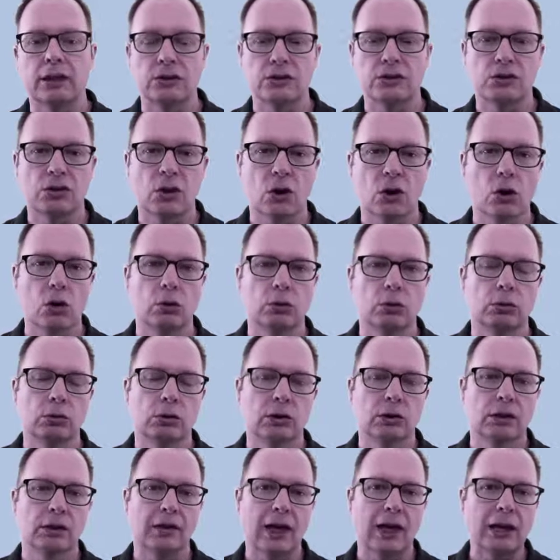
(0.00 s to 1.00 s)
And
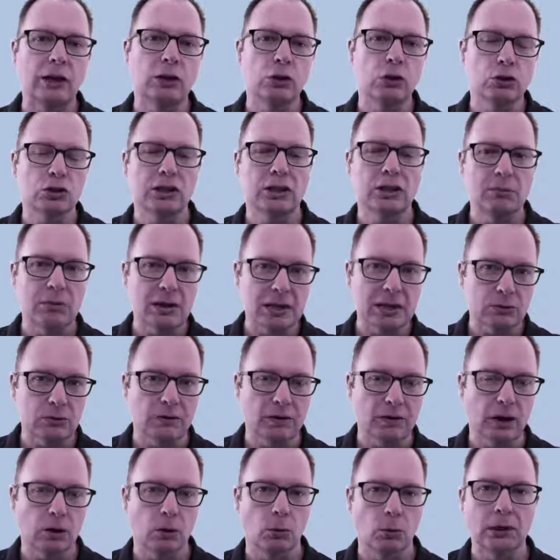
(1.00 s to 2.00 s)
so that usually means
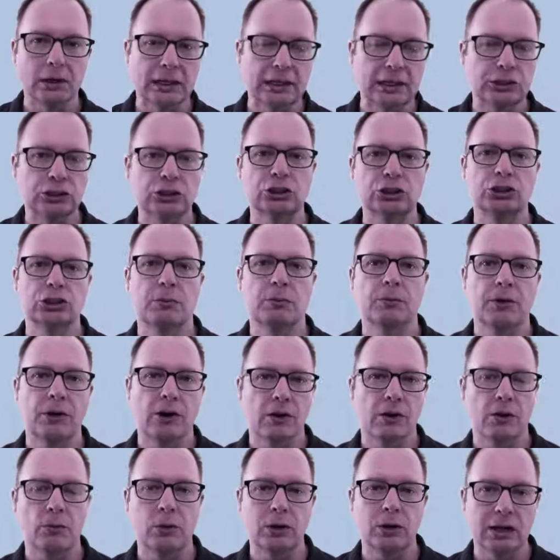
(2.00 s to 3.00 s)
we've got a relationship
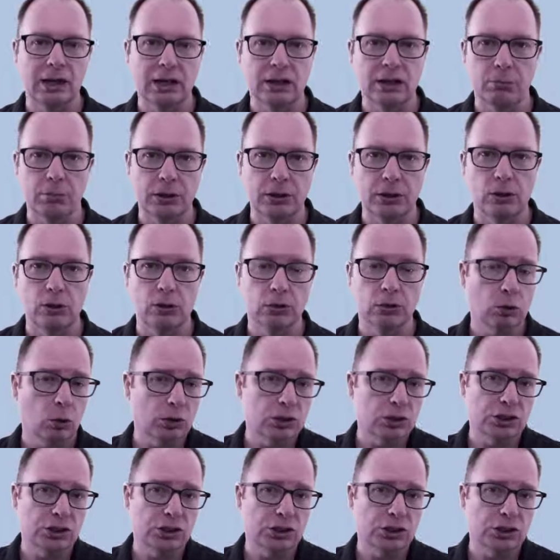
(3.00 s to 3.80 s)
there that we need to build,